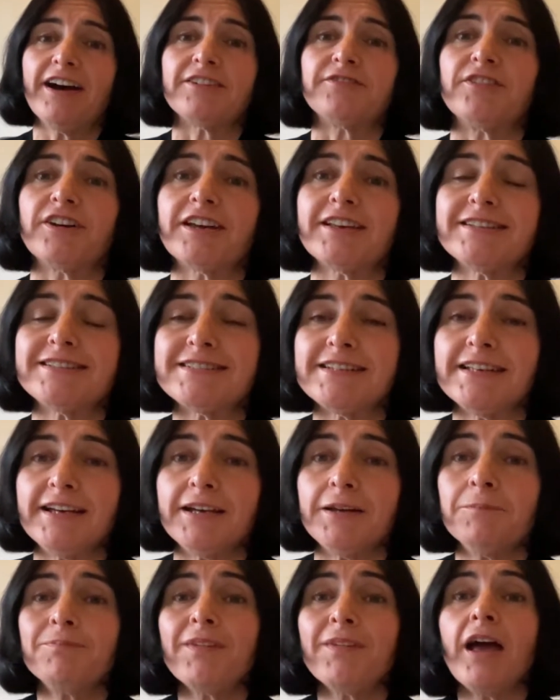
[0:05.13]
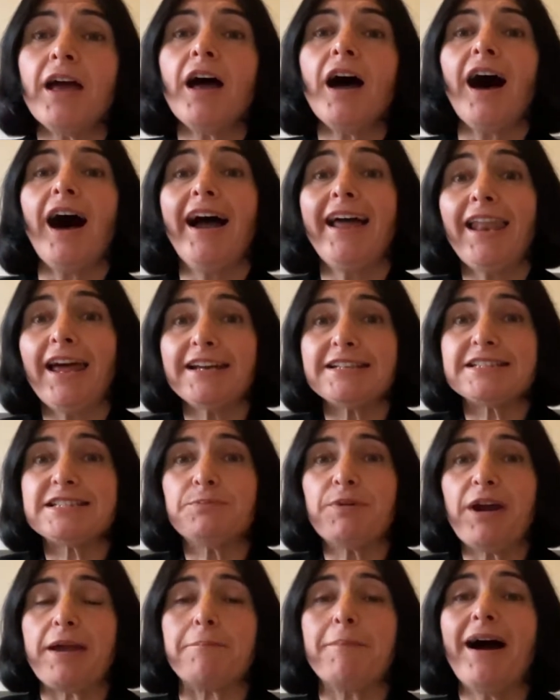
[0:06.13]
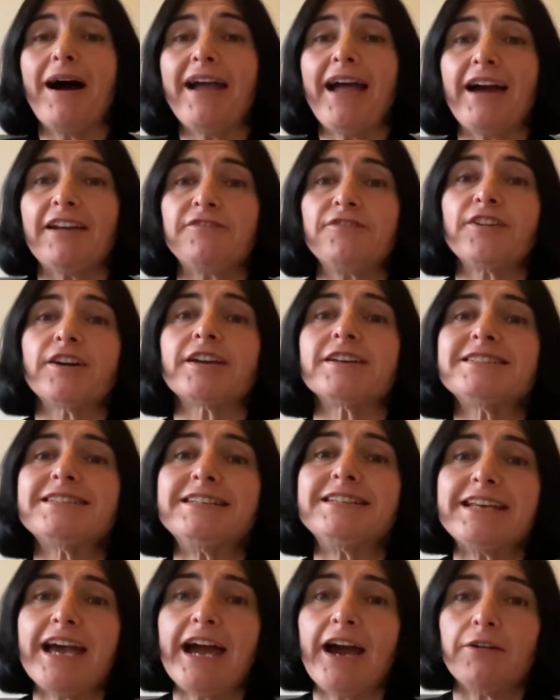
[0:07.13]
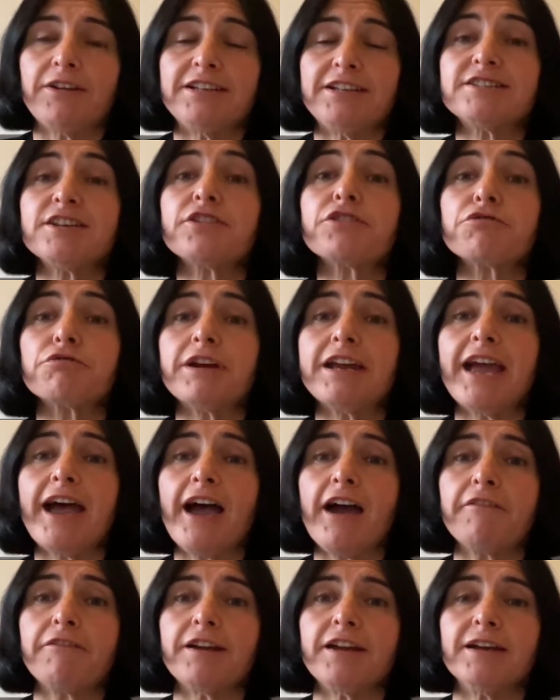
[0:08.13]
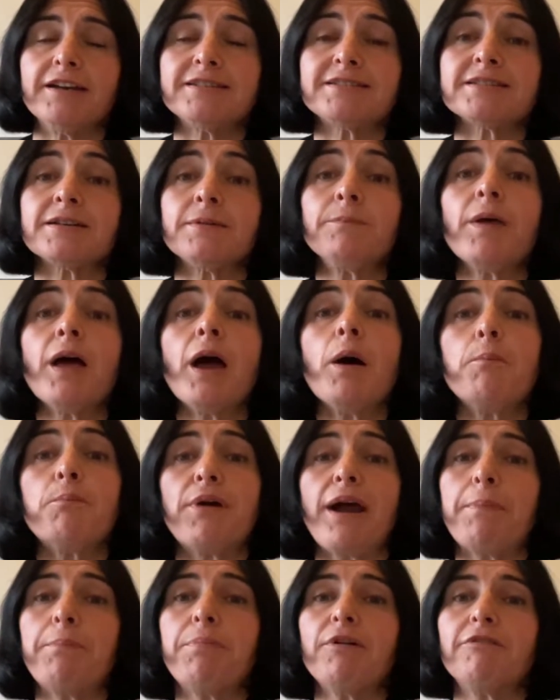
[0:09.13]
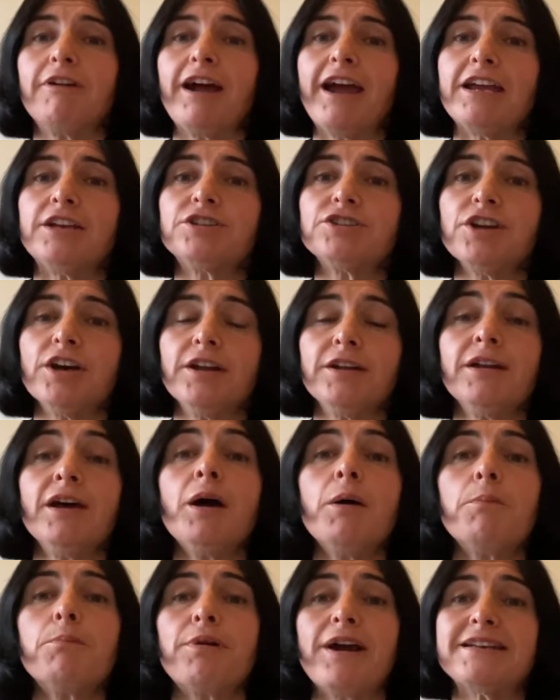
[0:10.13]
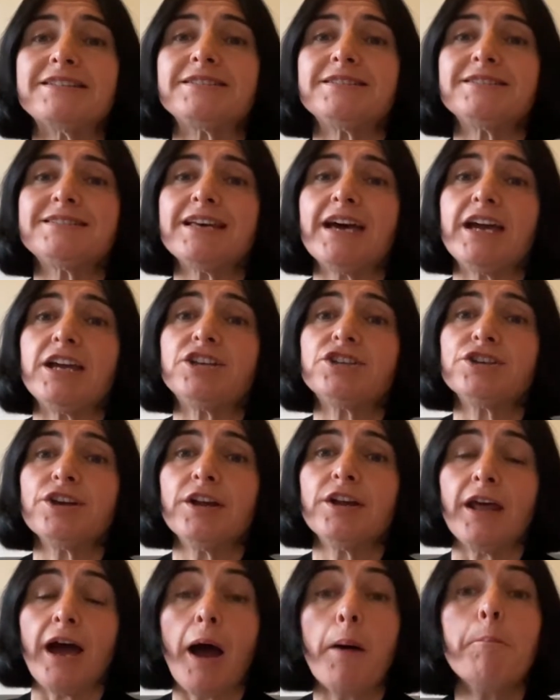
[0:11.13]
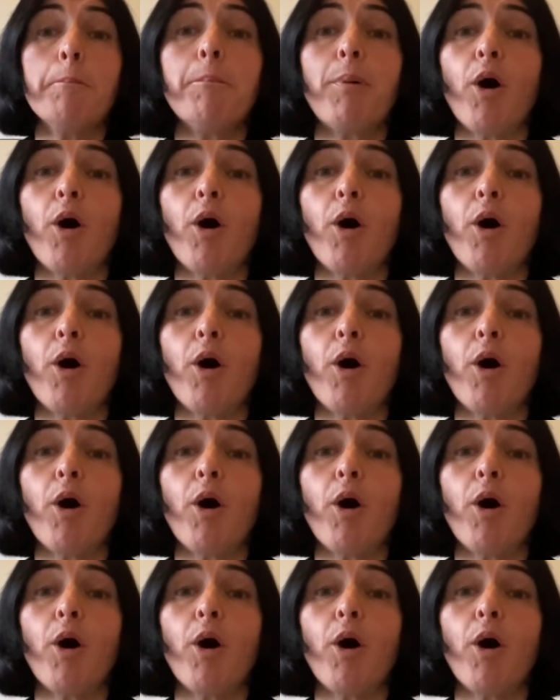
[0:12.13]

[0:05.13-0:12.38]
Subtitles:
advocacy. I like to break my advocacy down into three areas: preparation, presentation, and